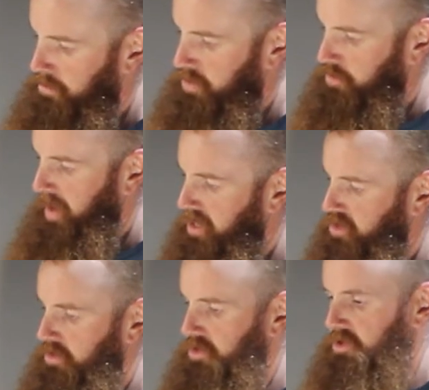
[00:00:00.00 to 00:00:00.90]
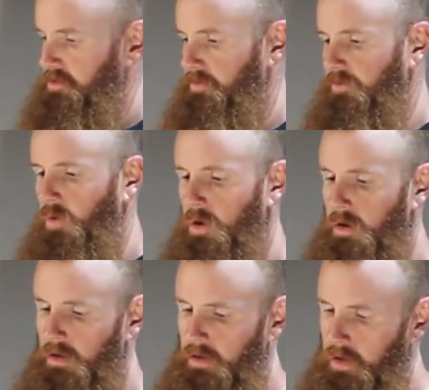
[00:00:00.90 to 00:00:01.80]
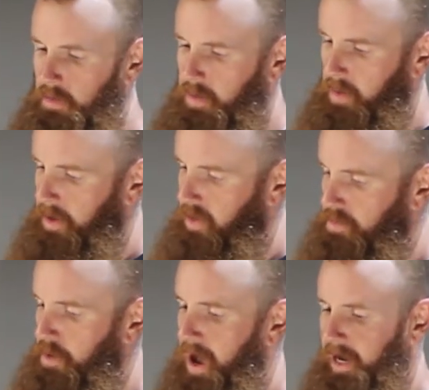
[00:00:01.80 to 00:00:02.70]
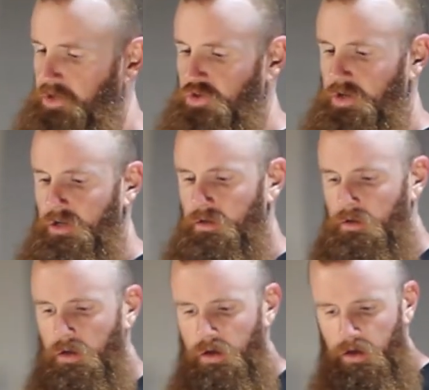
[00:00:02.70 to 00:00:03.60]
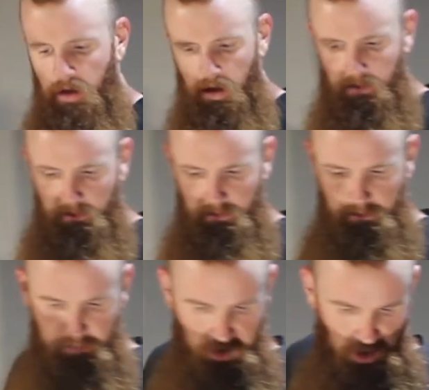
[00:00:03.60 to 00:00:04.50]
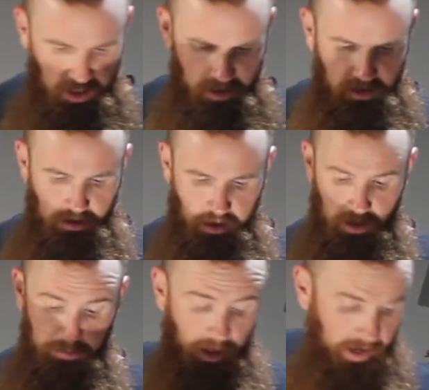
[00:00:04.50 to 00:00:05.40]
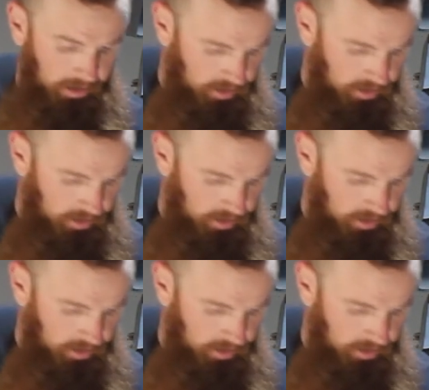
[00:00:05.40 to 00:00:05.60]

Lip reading: spacers for probably all the bracketry, machined in black